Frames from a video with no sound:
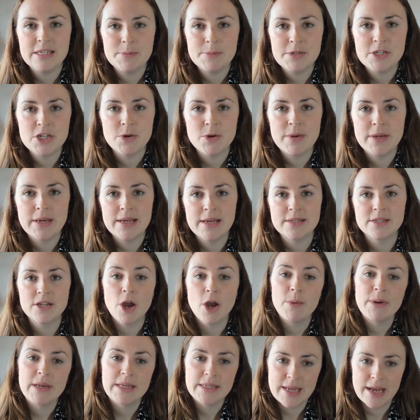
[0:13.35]
to be doing is
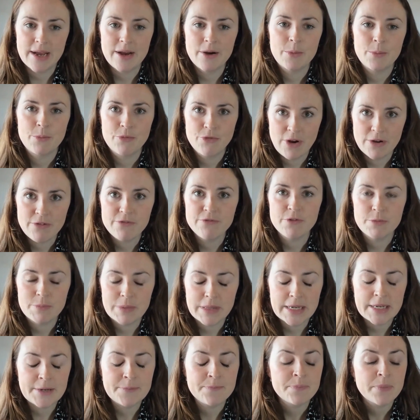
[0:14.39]
going down,
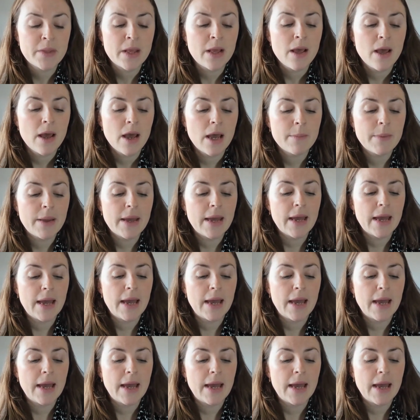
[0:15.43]
preferably. Um,